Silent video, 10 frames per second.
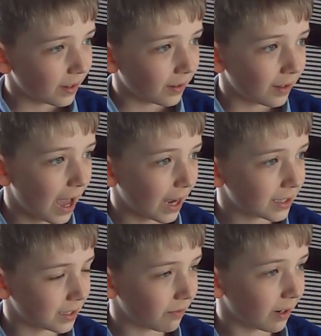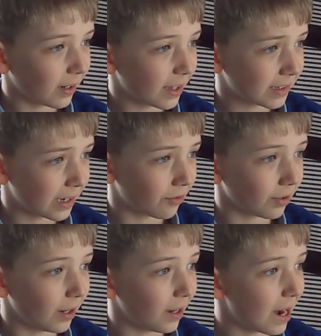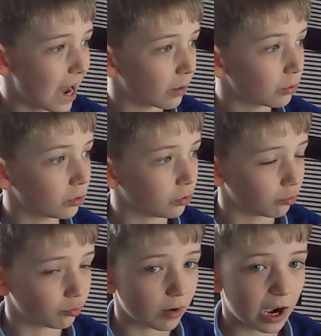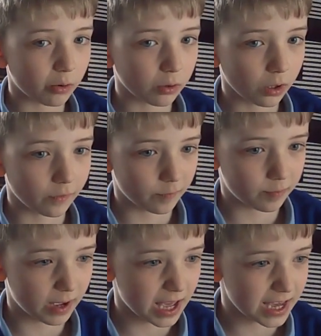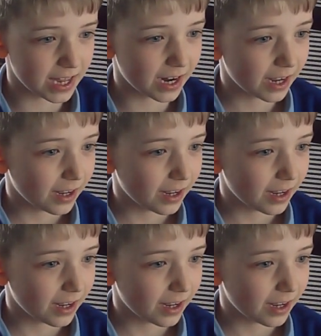Xerik let out a loud growl of pain,